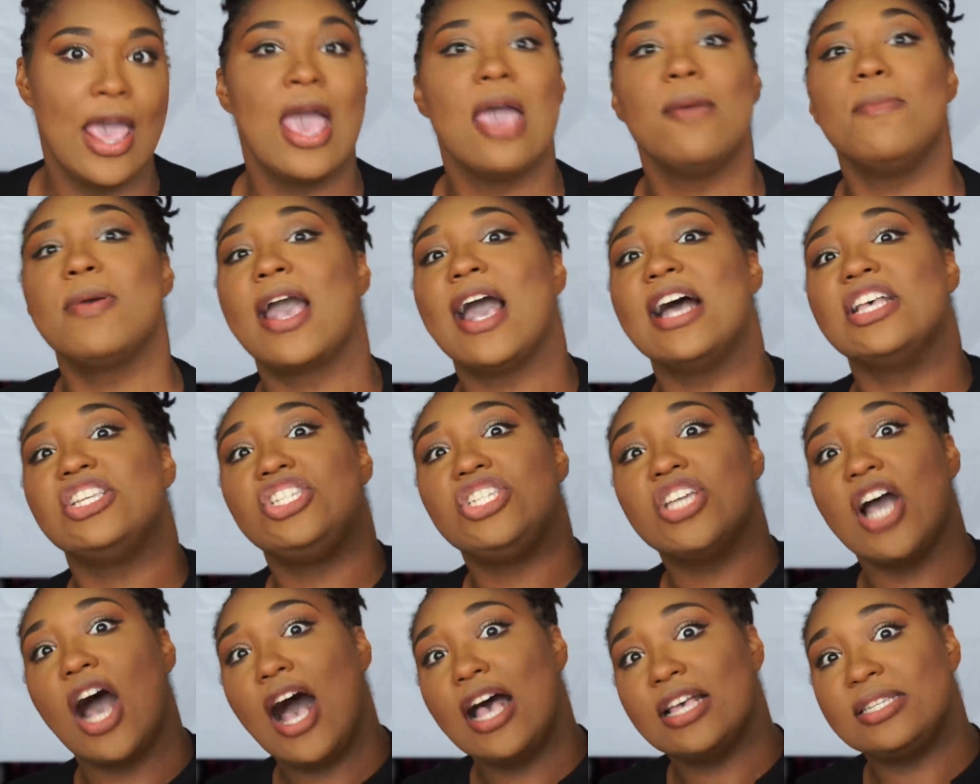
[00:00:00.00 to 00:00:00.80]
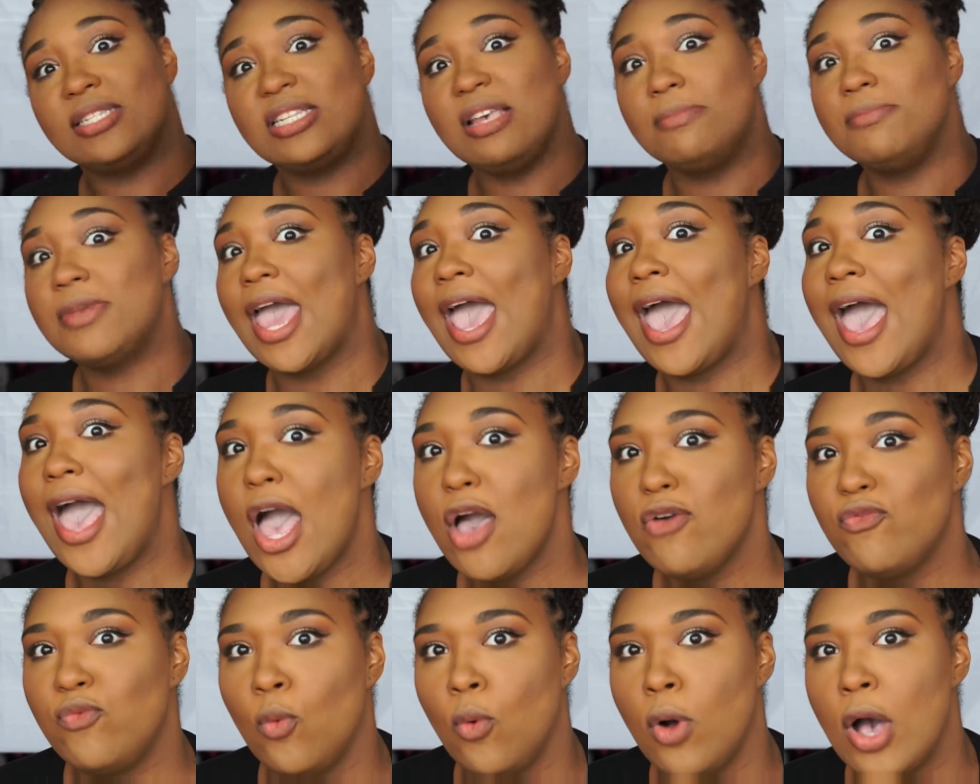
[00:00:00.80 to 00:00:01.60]
Because y'all seem to
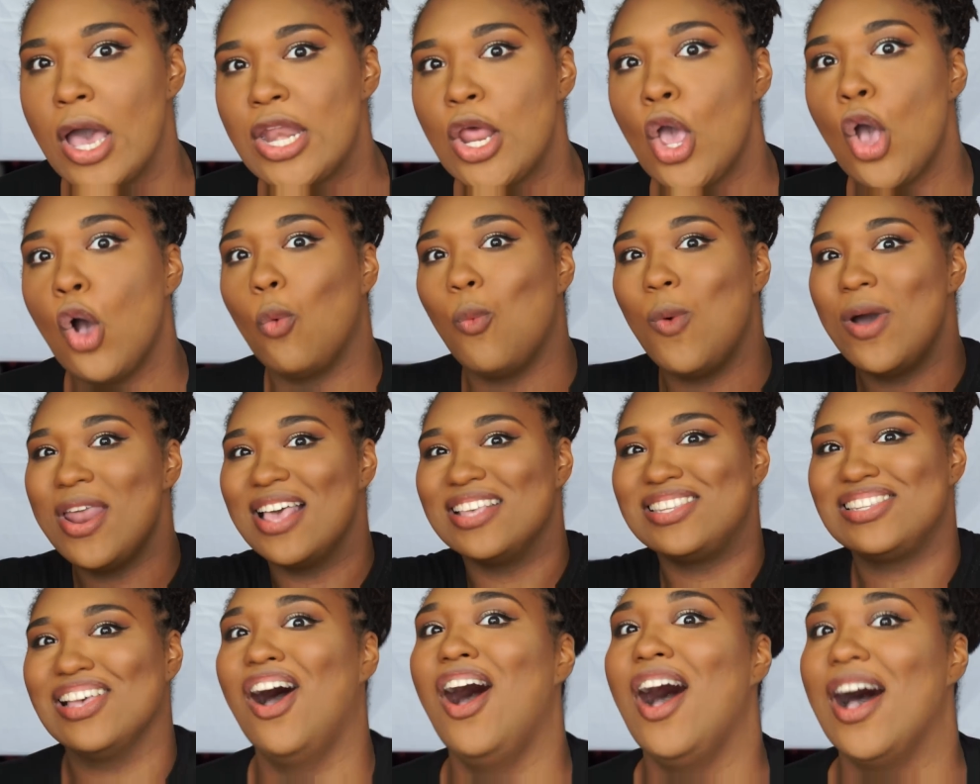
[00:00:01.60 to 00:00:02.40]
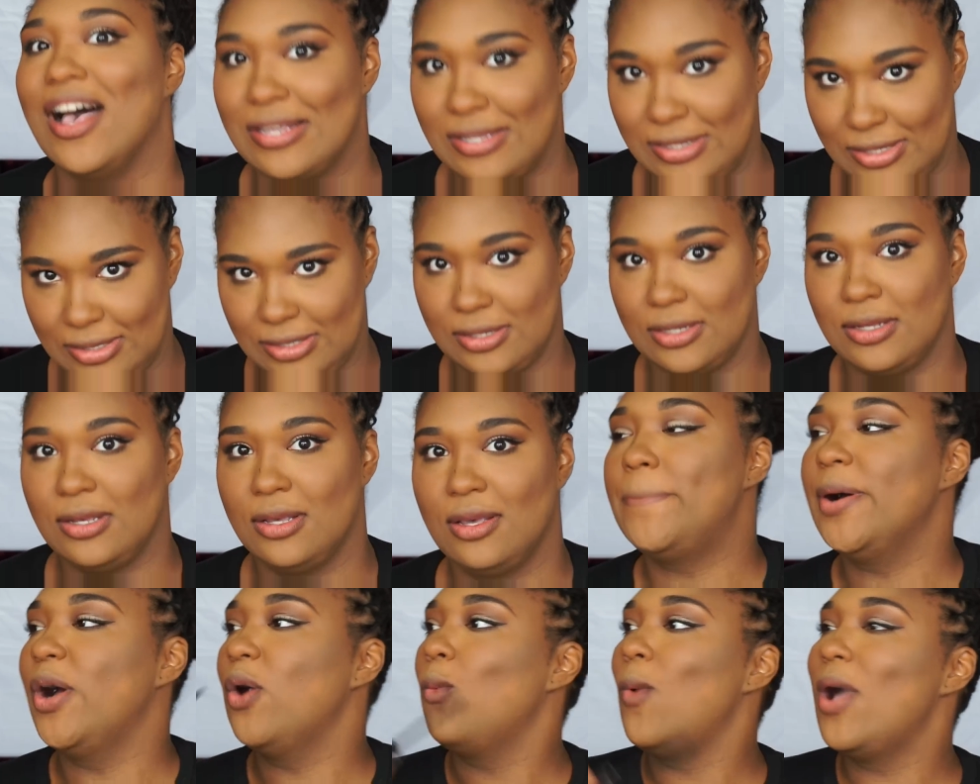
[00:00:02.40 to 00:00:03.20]
have one when it's us.
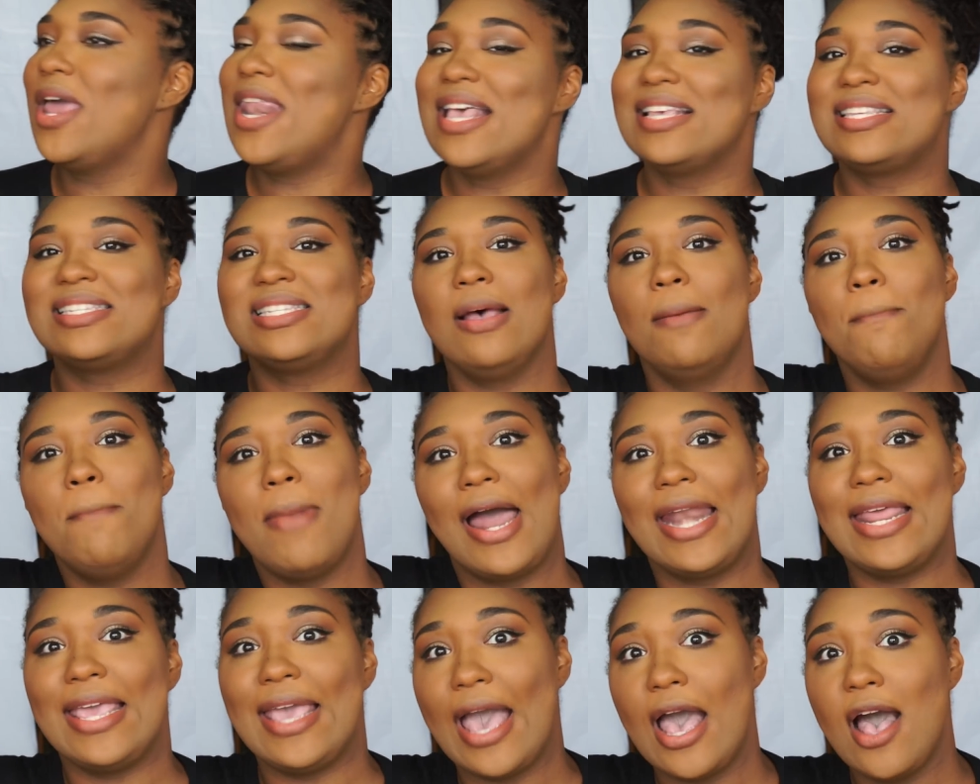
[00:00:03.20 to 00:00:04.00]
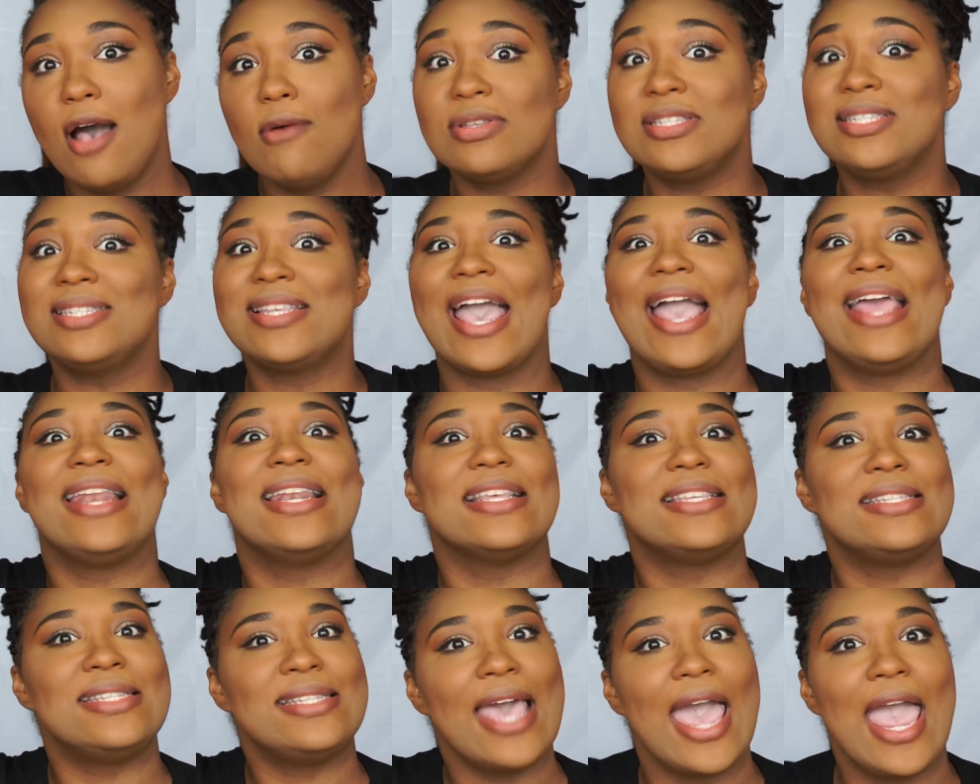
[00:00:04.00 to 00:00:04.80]
But when it's somebody else saying the
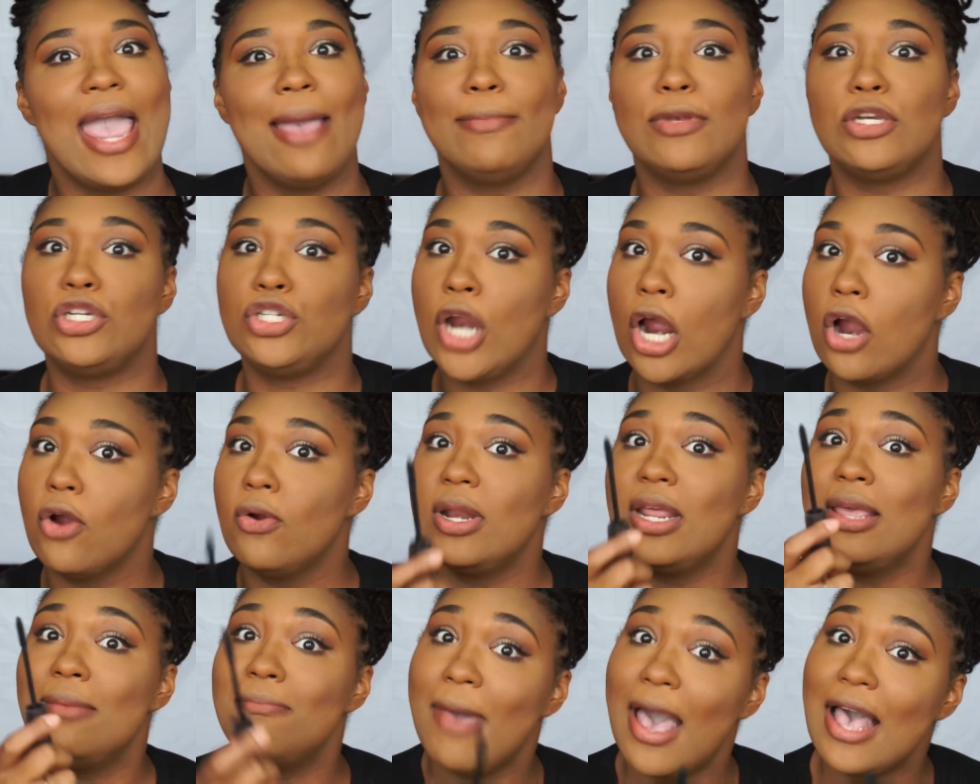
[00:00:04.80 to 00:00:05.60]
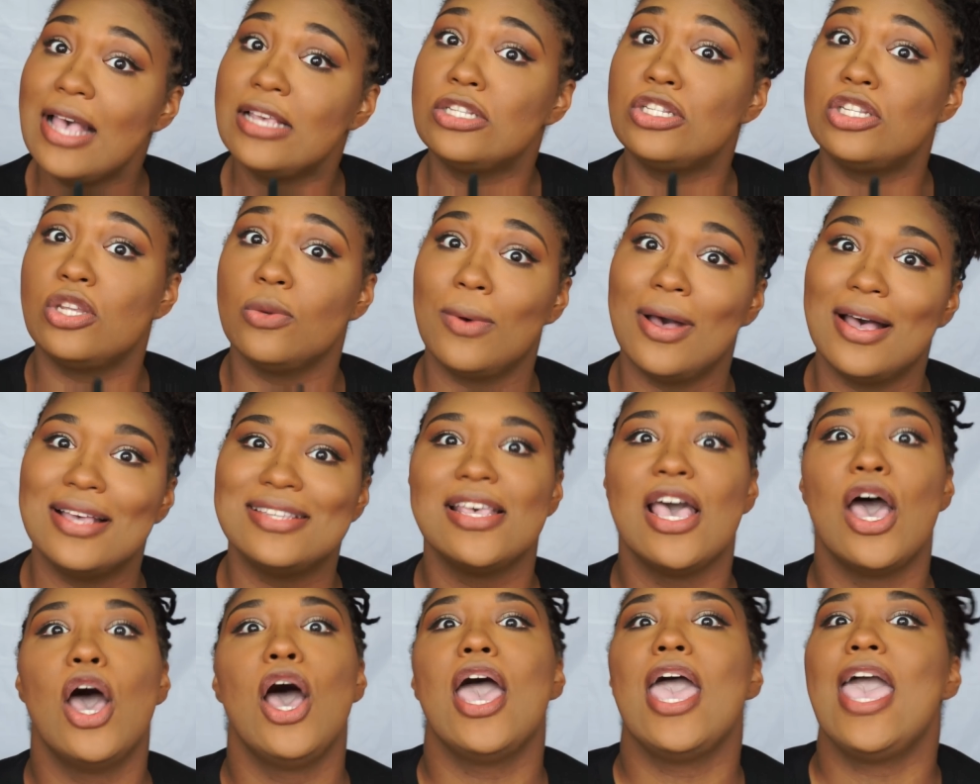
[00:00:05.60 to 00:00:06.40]
same dirty mess to us,
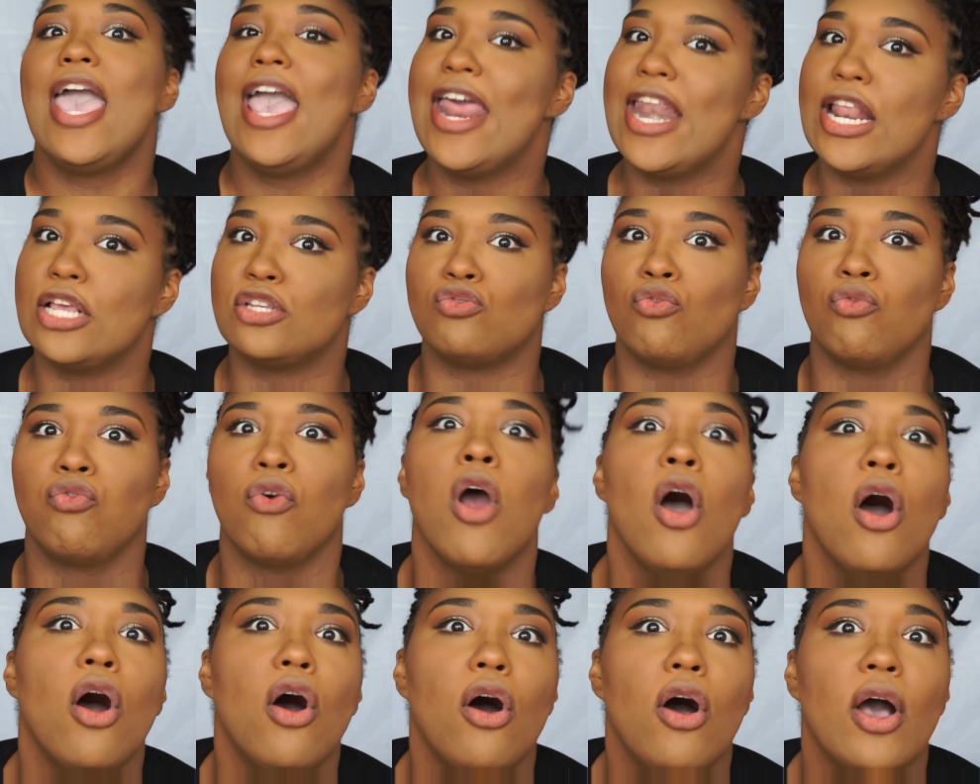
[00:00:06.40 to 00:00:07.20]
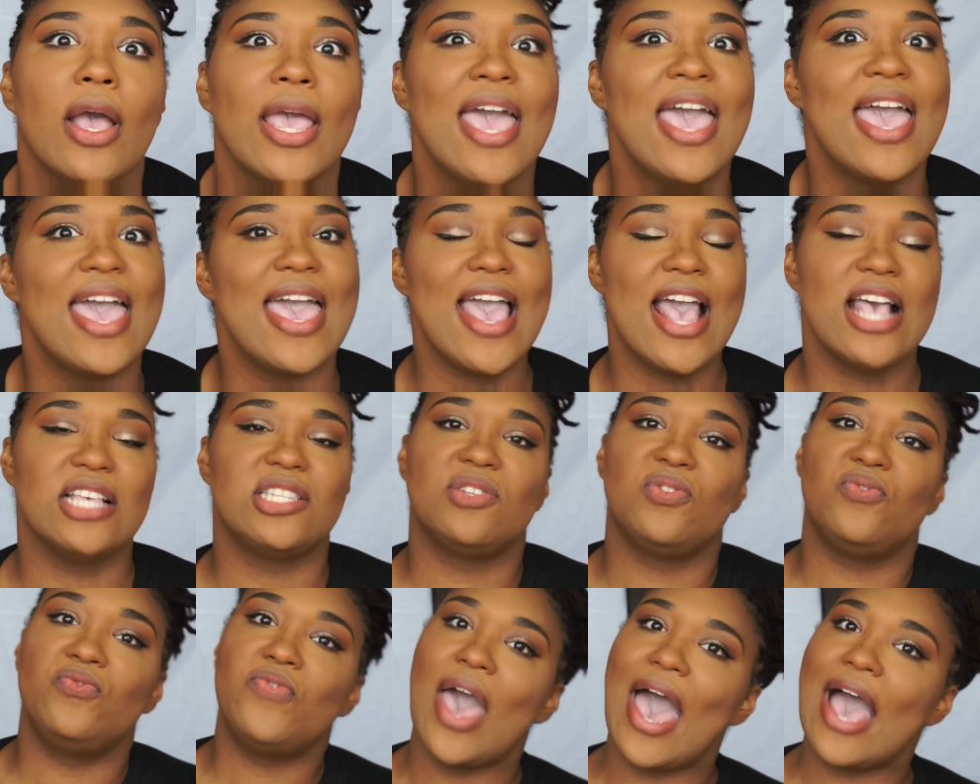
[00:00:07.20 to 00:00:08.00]
it is wrong.
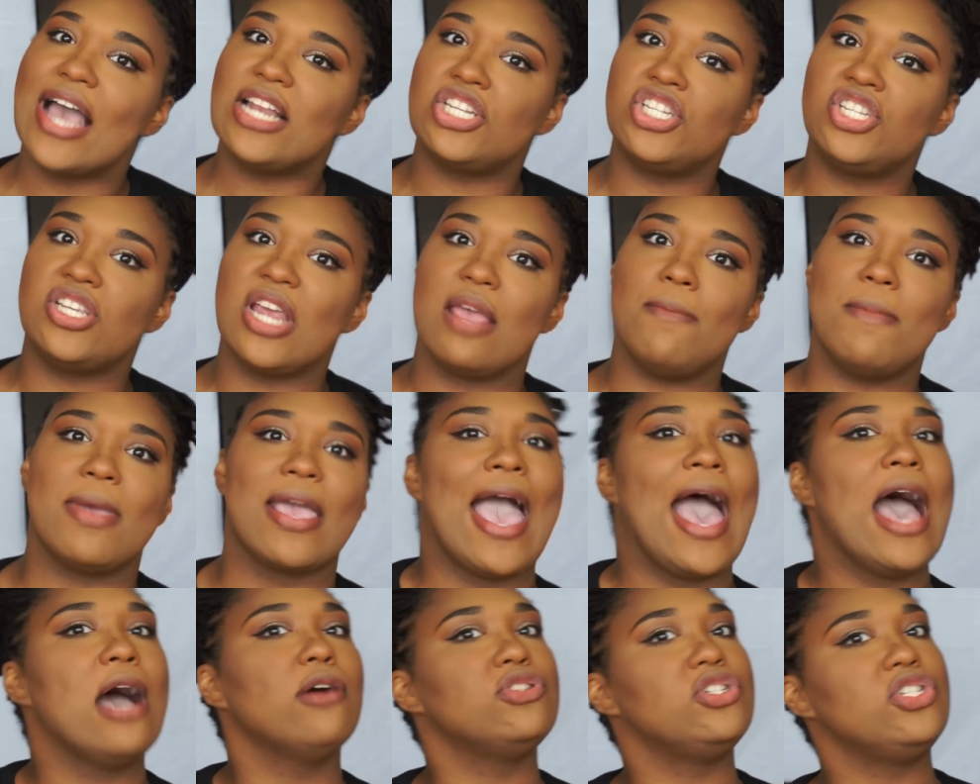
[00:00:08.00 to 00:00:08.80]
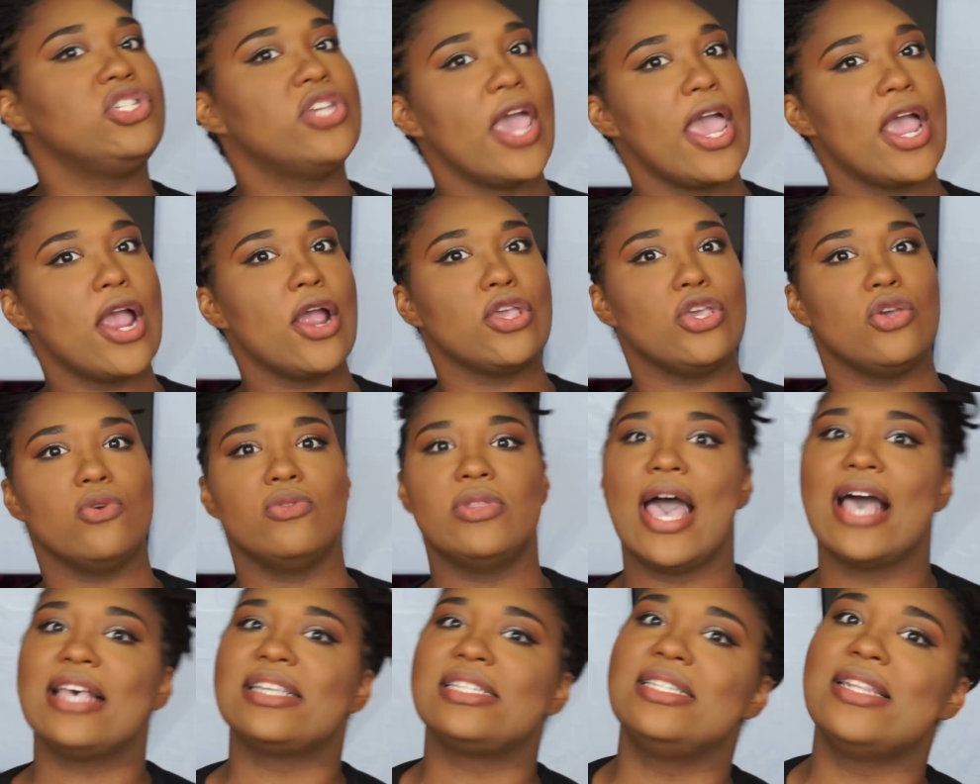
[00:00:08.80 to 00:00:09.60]
It's fat shaming. How dare you?
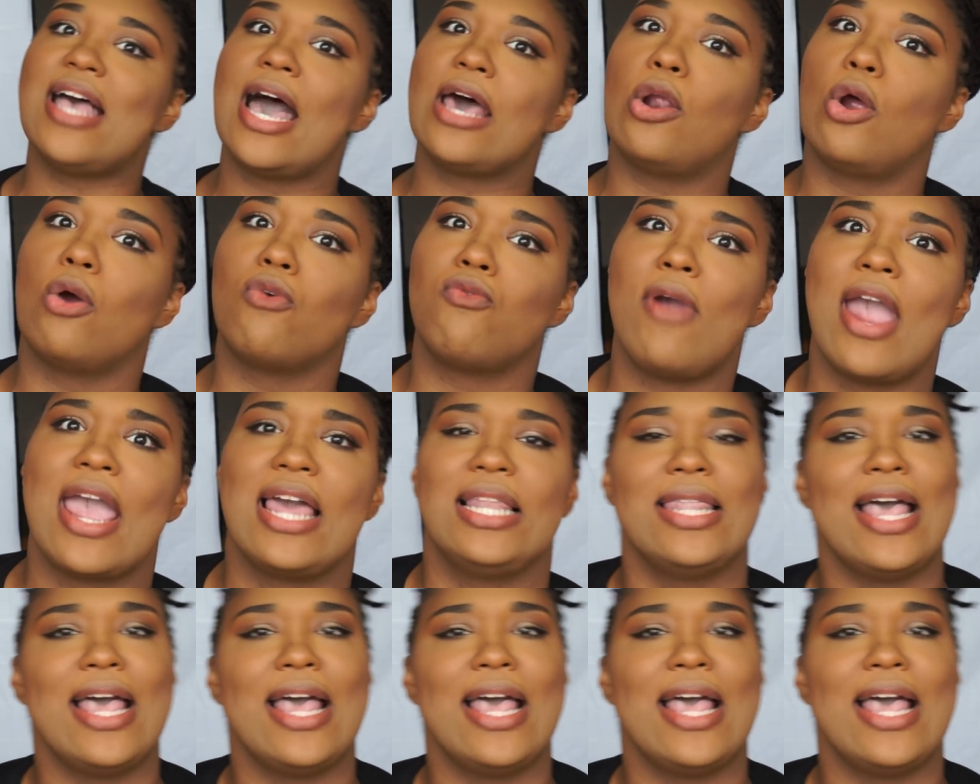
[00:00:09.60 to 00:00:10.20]
That's not all right.